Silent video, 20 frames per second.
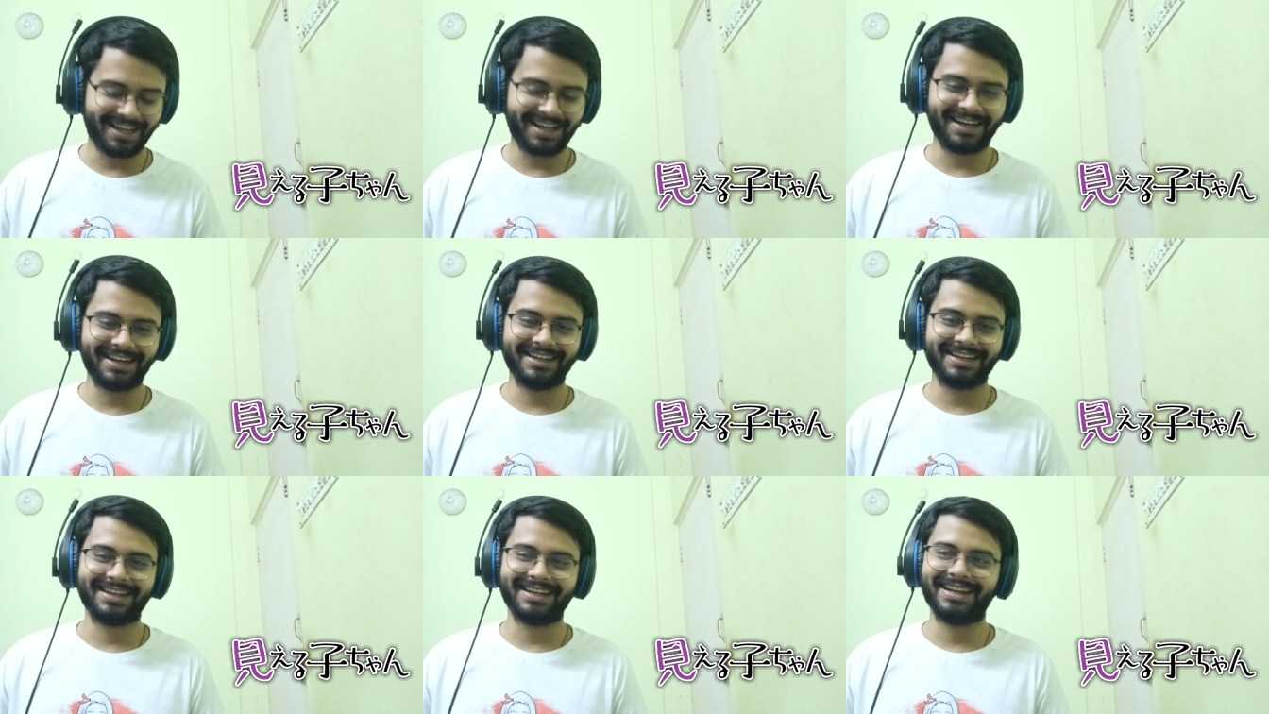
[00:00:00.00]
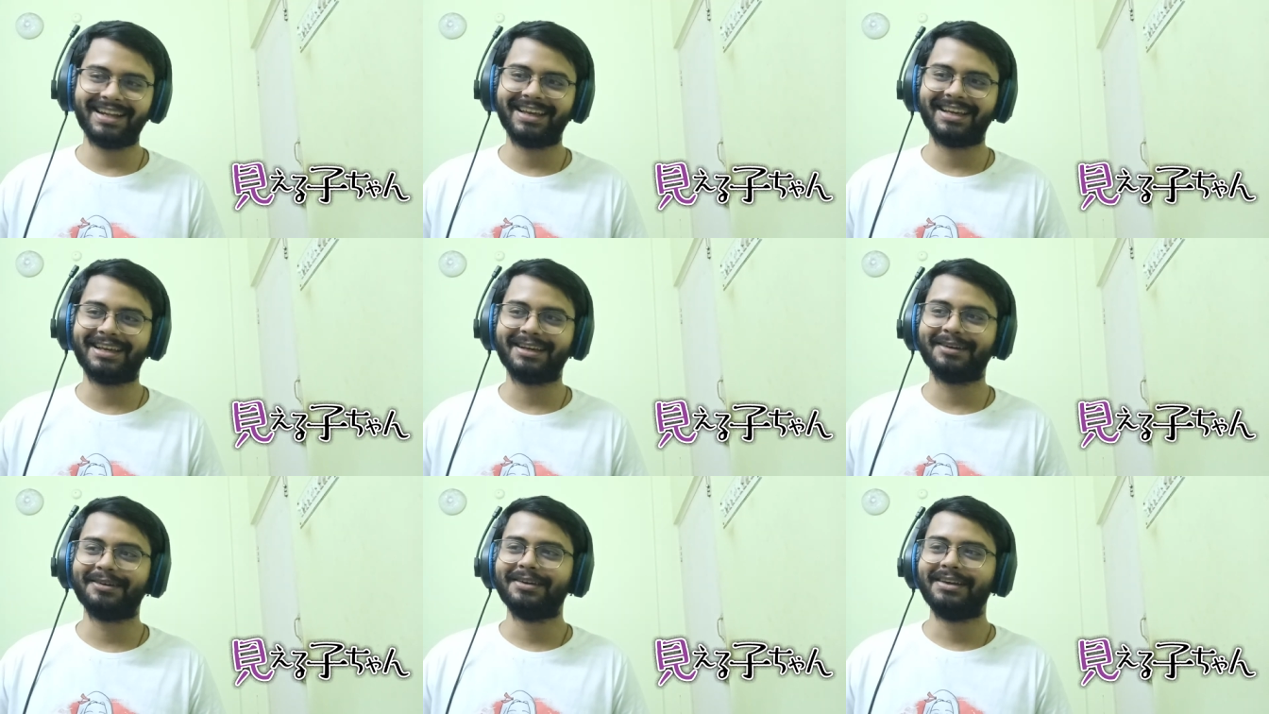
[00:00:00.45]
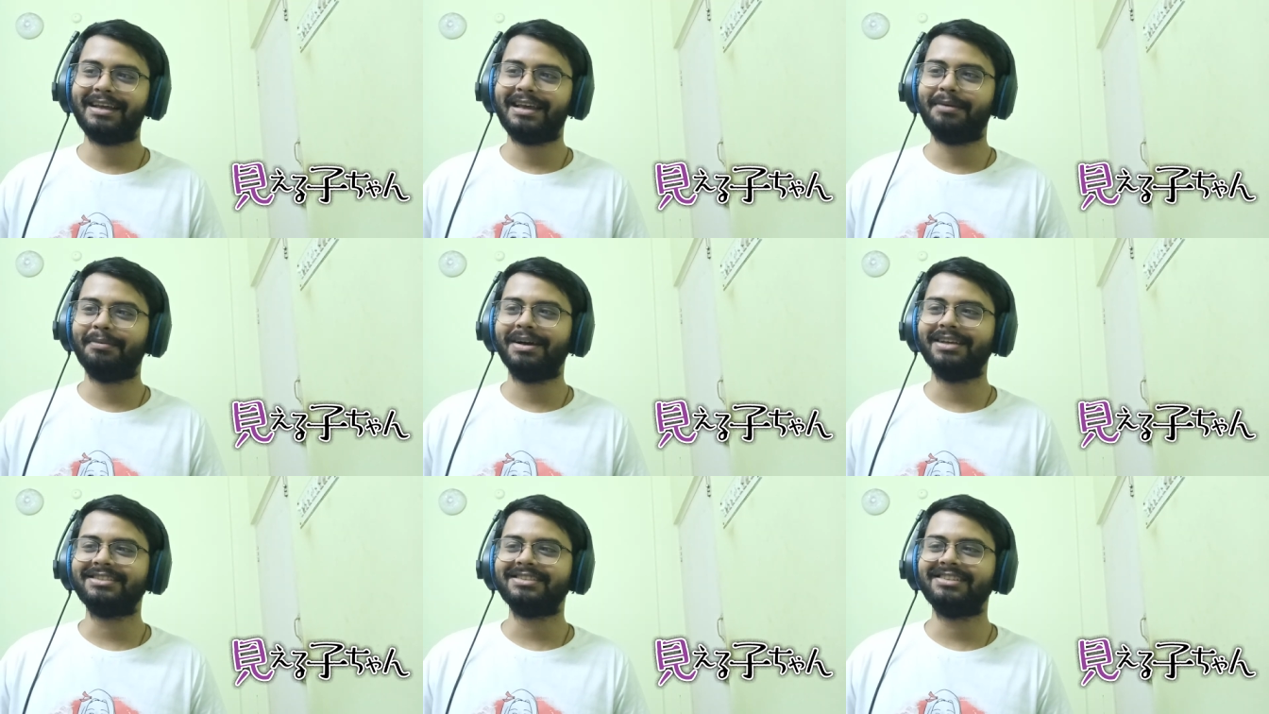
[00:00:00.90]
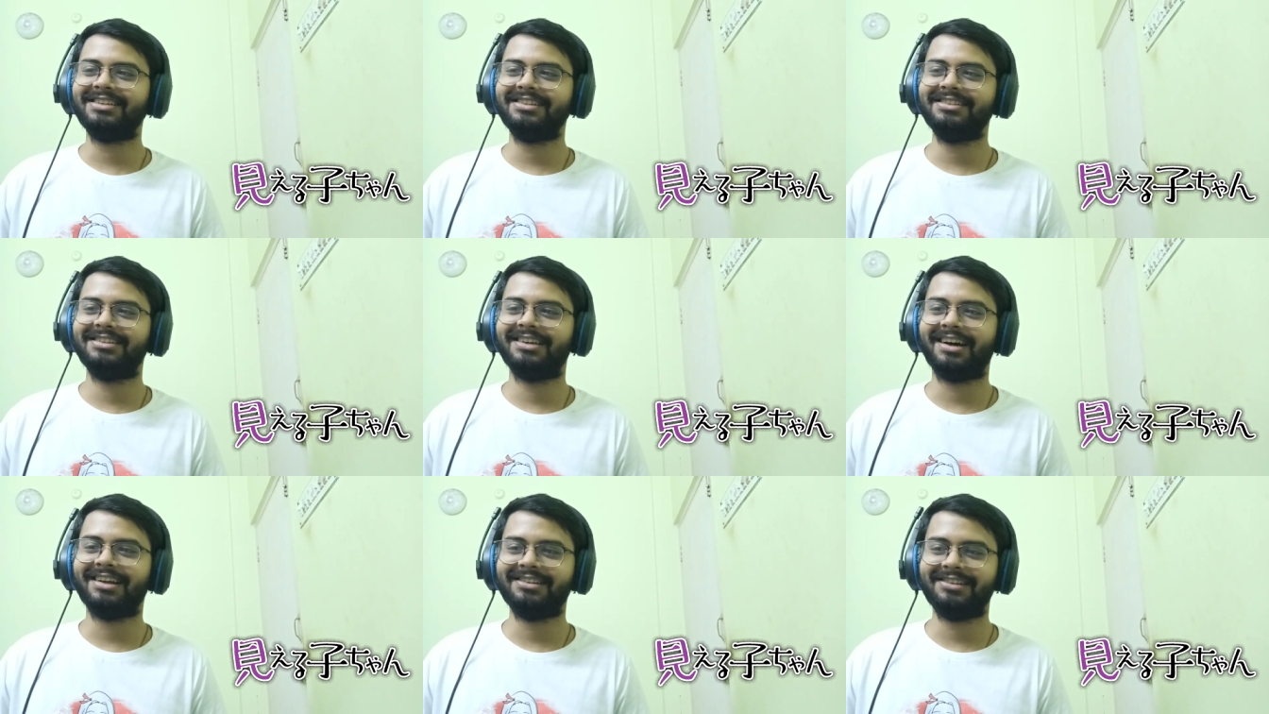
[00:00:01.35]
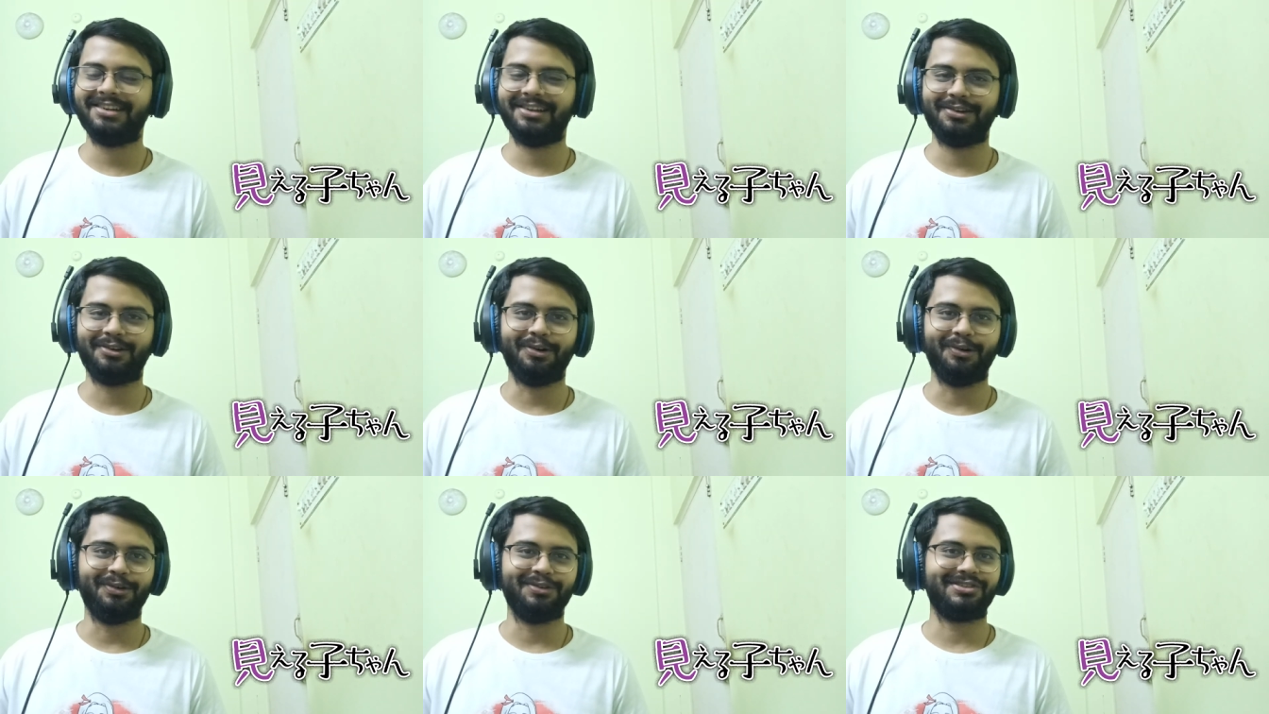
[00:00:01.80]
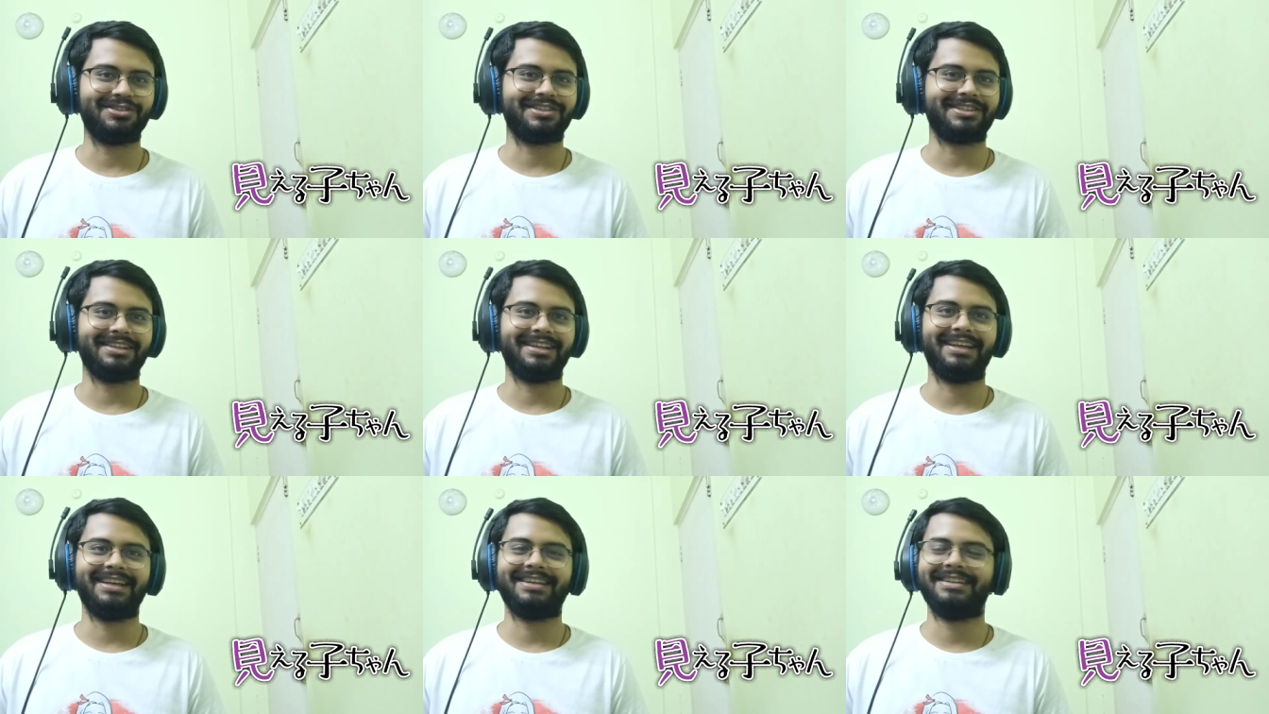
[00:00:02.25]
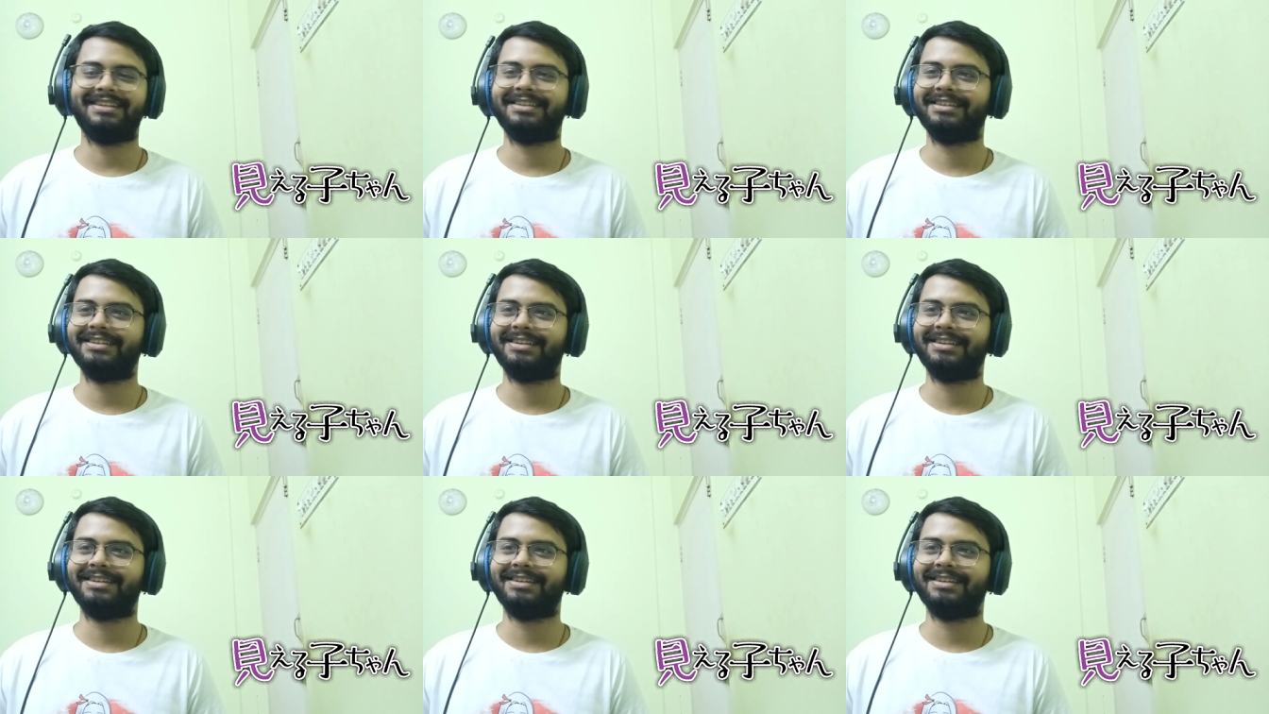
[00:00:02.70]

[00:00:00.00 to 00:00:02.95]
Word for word: and like imagine a yandere ghost, like